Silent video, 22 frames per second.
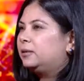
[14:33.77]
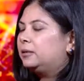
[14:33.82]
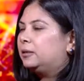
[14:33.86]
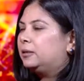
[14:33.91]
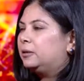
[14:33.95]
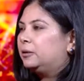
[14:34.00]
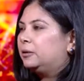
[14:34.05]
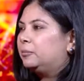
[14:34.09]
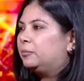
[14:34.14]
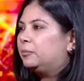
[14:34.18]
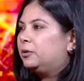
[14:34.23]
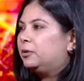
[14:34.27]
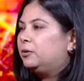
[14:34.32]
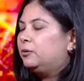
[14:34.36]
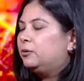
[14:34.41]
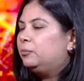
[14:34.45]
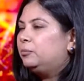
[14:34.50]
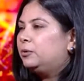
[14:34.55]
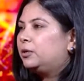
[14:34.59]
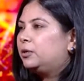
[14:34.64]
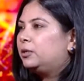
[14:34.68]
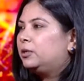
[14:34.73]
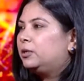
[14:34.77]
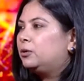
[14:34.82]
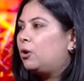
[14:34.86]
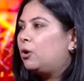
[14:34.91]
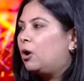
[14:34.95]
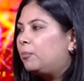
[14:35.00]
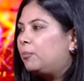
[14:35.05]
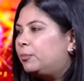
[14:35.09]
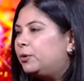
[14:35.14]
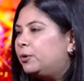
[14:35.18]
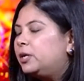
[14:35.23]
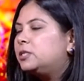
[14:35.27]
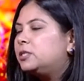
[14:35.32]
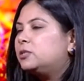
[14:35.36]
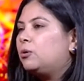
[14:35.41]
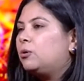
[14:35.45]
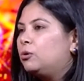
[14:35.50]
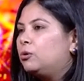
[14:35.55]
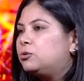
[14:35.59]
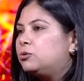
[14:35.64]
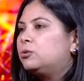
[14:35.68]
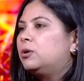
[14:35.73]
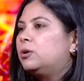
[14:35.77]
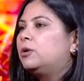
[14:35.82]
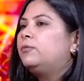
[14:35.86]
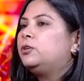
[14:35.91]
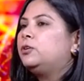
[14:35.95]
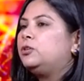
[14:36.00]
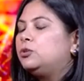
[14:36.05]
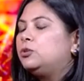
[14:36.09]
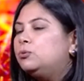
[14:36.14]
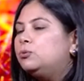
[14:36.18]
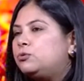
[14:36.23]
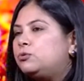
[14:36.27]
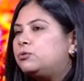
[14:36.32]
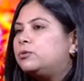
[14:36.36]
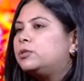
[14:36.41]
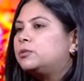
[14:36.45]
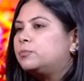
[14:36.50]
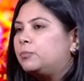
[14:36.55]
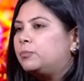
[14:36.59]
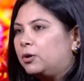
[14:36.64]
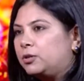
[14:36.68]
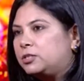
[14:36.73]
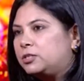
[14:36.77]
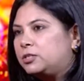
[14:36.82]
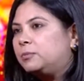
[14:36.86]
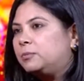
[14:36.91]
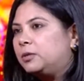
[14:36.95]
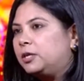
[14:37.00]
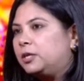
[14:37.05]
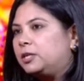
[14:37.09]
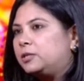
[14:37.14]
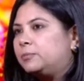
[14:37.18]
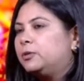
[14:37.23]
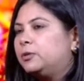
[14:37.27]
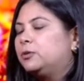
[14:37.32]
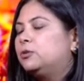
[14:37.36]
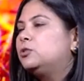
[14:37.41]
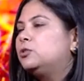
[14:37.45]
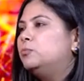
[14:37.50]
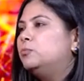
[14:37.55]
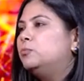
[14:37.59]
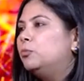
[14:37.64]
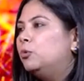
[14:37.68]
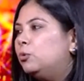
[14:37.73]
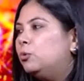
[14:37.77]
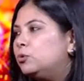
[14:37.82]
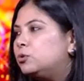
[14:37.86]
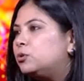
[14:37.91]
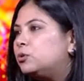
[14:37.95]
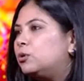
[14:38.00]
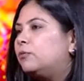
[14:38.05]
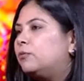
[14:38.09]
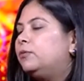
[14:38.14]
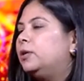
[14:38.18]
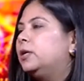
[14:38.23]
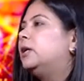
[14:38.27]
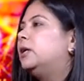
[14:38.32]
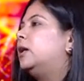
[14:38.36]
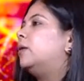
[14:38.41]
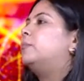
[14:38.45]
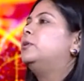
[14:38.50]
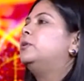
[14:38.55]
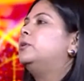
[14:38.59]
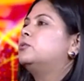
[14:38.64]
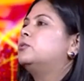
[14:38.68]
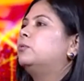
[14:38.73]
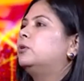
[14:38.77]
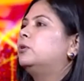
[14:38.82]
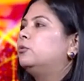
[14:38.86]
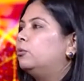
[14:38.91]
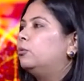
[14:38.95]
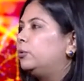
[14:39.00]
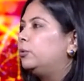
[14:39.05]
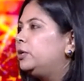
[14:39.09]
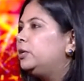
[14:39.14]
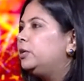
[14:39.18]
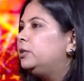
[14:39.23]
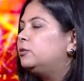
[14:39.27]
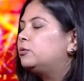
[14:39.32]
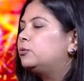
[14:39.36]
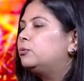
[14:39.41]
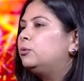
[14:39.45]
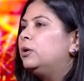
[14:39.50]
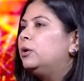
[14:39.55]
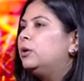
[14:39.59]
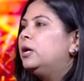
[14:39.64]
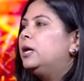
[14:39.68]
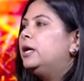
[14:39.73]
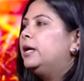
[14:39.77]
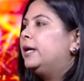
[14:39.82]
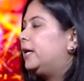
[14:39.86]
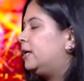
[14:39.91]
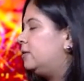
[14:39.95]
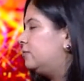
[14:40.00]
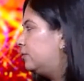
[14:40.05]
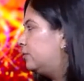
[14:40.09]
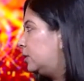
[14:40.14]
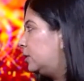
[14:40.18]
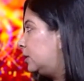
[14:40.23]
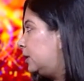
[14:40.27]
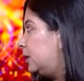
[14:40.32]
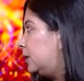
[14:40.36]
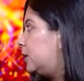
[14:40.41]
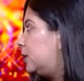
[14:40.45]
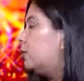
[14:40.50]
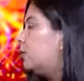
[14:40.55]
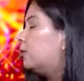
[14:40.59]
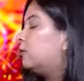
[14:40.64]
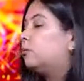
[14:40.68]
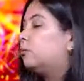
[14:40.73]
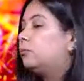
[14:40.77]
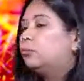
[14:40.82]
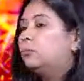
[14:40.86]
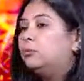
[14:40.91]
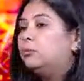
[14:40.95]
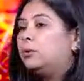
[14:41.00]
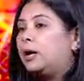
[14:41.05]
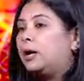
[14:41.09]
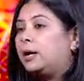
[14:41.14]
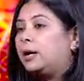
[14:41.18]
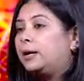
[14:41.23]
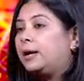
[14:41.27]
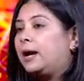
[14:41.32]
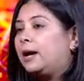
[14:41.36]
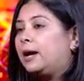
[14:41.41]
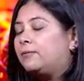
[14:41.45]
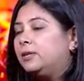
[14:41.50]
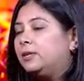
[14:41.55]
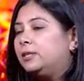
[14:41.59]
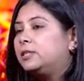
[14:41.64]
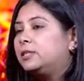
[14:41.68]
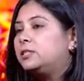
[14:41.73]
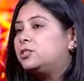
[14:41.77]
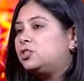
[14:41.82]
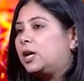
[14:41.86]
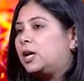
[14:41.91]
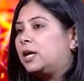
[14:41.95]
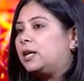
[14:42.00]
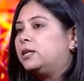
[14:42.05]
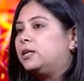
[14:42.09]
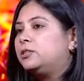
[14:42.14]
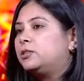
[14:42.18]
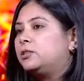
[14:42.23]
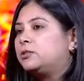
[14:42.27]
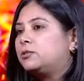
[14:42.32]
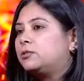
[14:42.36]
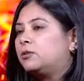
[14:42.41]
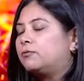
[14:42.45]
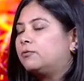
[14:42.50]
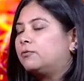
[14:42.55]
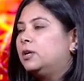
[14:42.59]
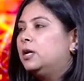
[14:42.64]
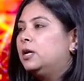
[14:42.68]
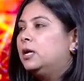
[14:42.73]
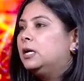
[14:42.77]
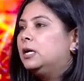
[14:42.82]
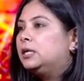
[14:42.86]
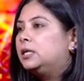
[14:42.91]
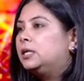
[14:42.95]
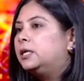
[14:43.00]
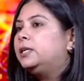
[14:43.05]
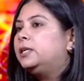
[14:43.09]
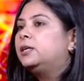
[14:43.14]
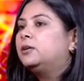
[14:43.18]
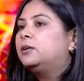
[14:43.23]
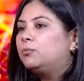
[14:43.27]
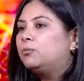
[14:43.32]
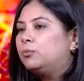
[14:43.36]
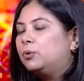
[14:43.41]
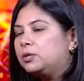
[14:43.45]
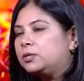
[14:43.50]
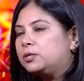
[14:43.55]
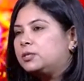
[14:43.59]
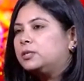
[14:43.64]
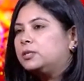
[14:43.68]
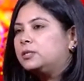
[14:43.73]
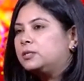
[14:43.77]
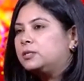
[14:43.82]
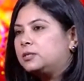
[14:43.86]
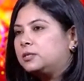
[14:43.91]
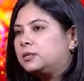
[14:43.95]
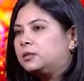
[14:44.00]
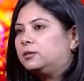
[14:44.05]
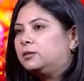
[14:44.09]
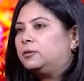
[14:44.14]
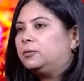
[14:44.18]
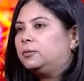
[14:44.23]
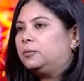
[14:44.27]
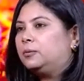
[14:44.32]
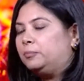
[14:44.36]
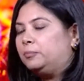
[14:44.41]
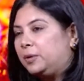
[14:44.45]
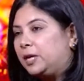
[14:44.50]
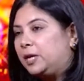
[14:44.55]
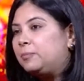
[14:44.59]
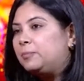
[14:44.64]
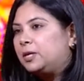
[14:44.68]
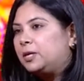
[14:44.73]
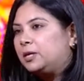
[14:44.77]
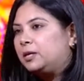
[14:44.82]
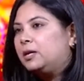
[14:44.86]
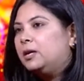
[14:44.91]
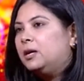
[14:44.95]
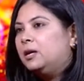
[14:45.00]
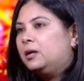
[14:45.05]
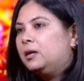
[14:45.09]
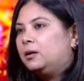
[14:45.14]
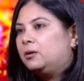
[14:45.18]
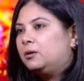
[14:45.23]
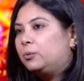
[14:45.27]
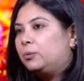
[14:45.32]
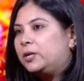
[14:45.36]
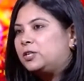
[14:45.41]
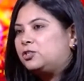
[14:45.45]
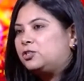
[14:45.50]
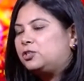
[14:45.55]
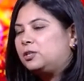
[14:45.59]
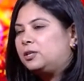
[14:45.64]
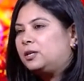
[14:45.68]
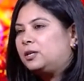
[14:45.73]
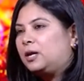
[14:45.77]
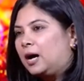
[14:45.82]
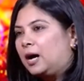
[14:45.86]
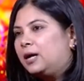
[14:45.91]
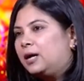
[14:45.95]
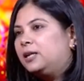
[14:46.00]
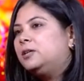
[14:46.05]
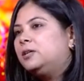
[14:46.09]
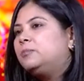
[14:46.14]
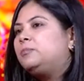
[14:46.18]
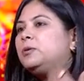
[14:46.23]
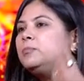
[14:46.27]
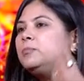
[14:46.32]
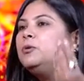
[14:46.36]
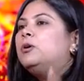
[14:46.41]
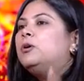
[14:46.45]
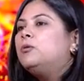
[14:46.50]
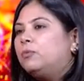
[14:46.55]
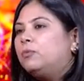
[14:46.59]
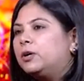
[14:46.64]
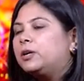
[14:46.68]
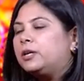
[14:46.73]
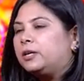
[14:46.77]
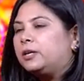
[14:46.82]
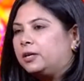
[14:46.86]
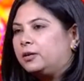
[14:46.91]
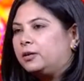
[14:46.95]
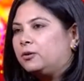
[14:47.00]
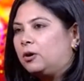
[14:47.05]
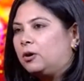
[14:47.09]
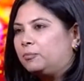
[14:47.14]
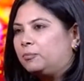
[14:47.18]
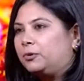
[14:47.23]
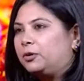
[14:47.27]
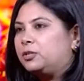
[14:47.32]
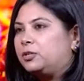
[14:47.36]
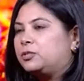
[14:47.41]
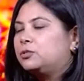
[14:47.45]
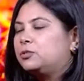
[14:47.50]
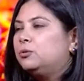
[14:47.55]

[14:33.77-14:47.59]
The corporates also have a huge responsibility, because most of the couples who are going through infertility or who are having these challenges of career versus baby, question, are the people who are working in corporates.